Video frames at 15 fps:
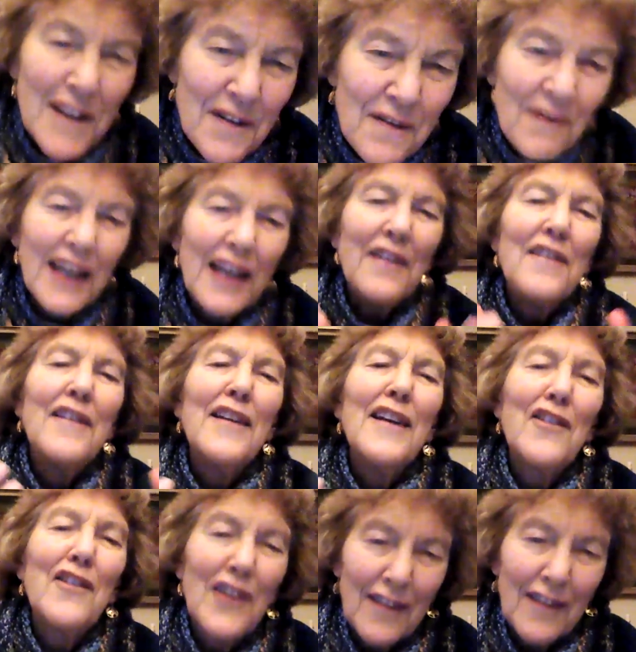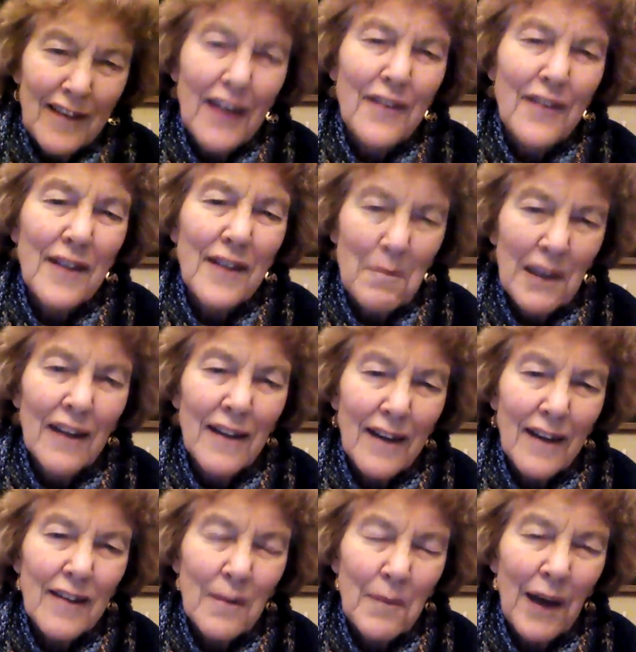the indigenous
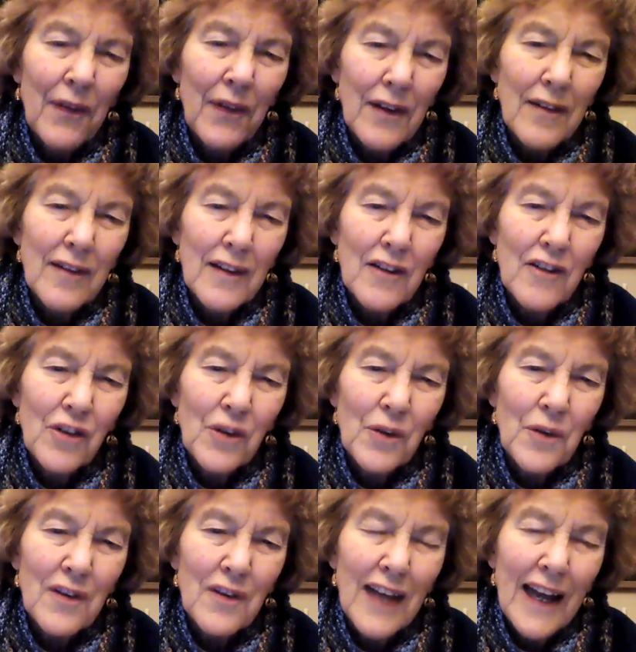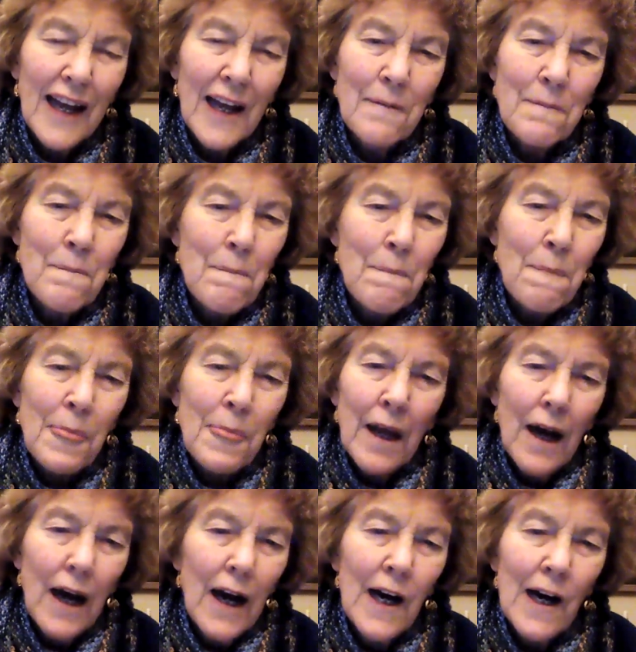sensibilities about these issues. And,
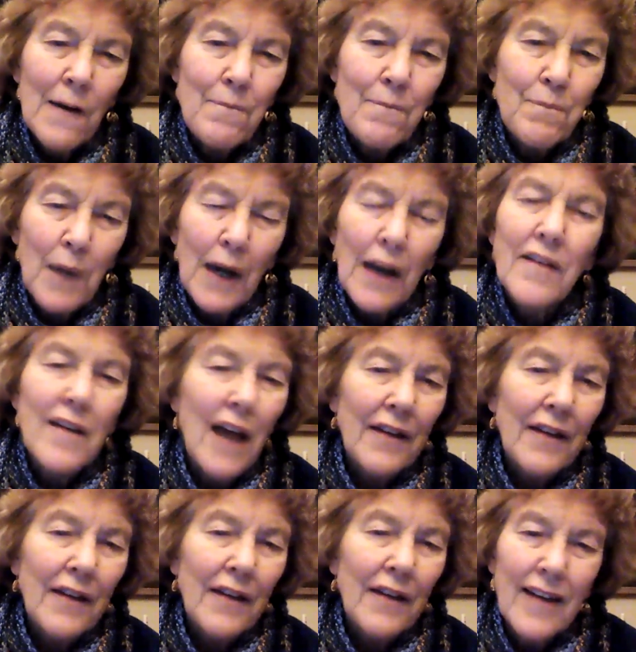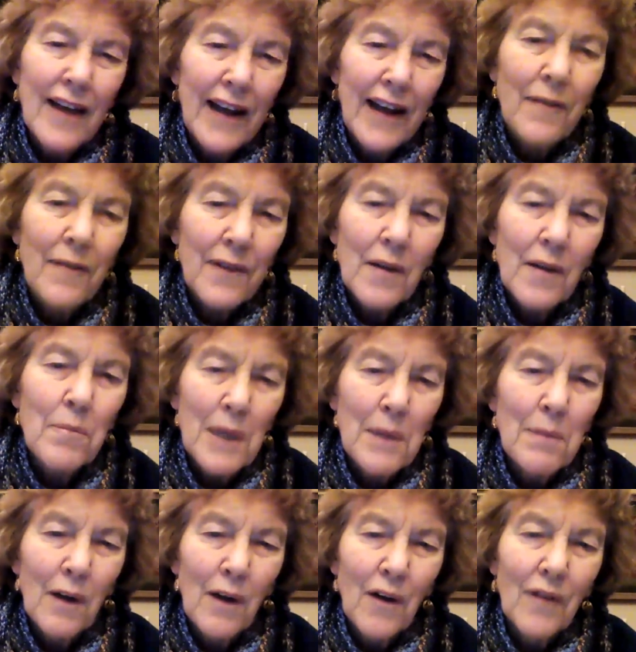but it's not to say some
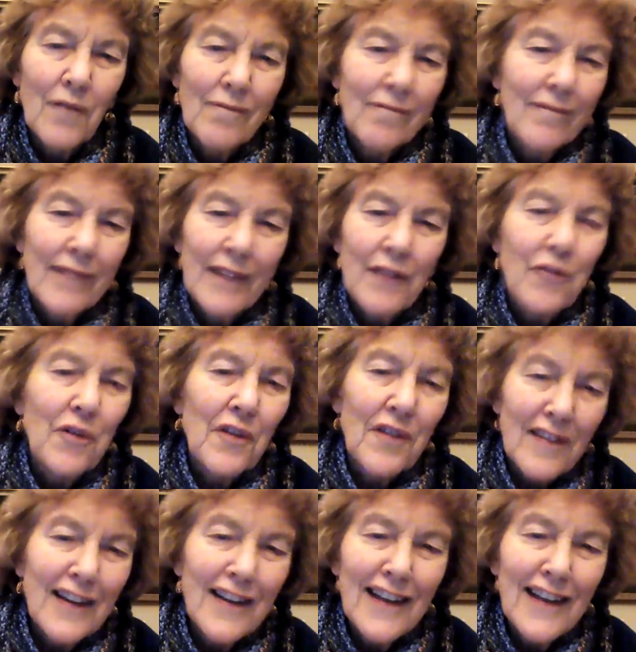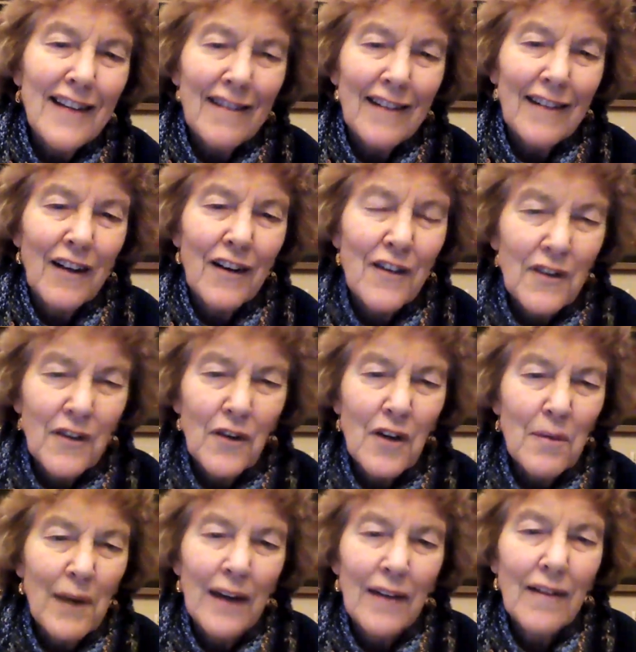people aren't interested in and concerned
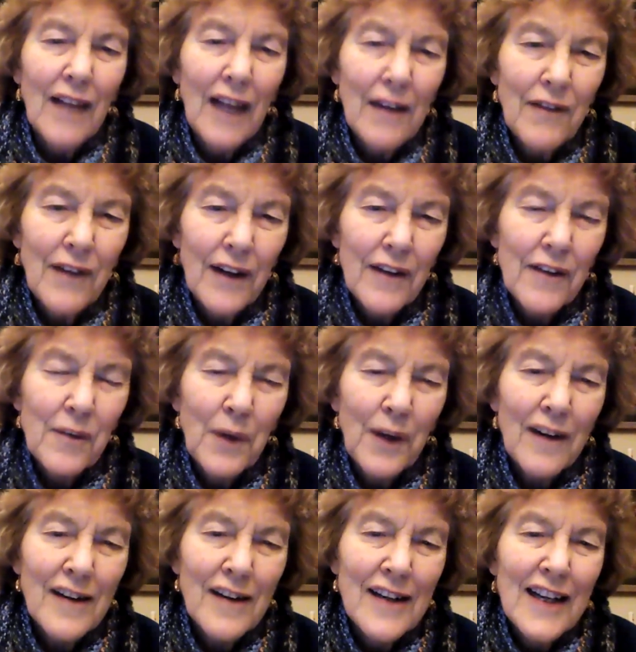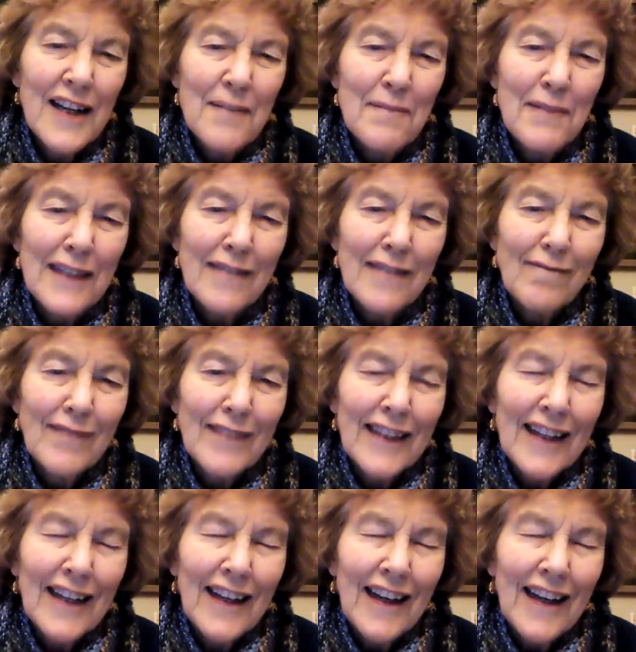about life elsewhere, but
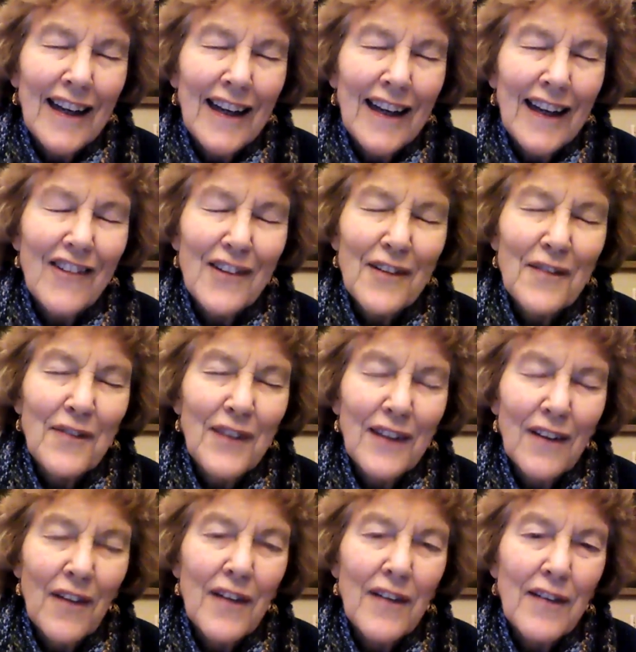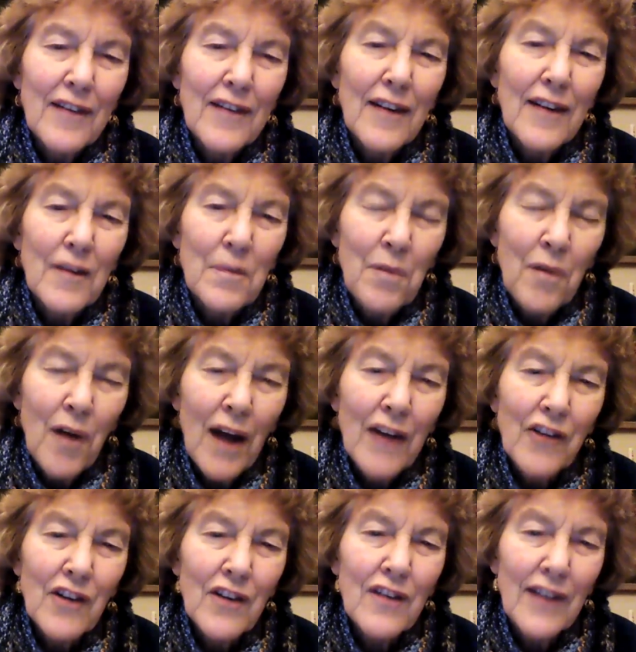I just feel this is as
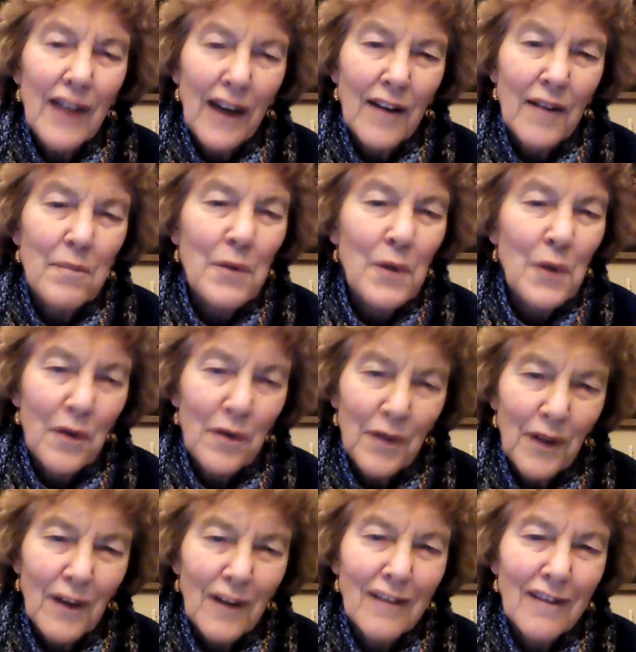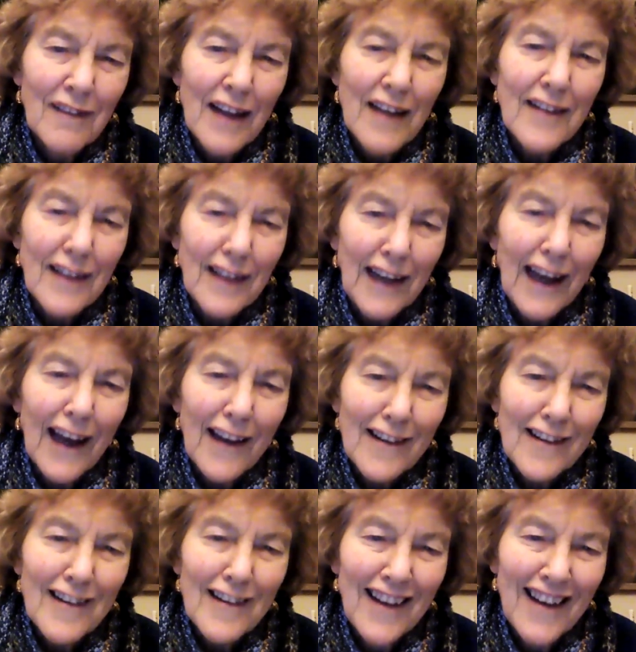precious and as beautiful as it
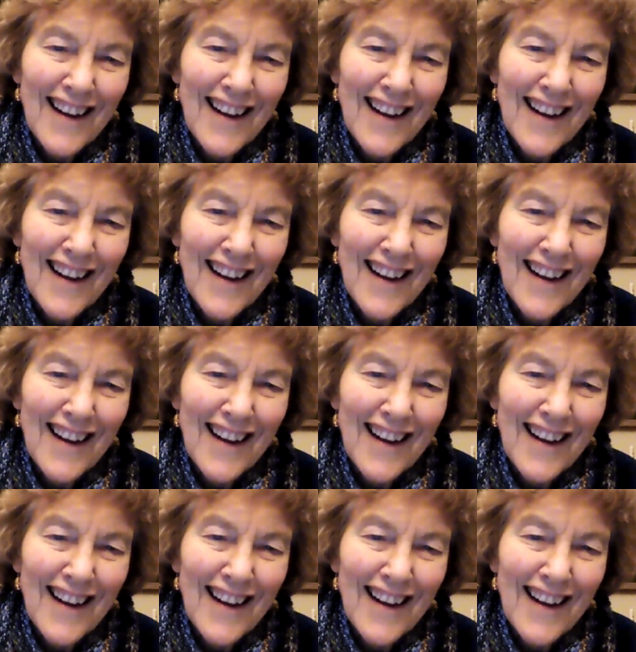gets.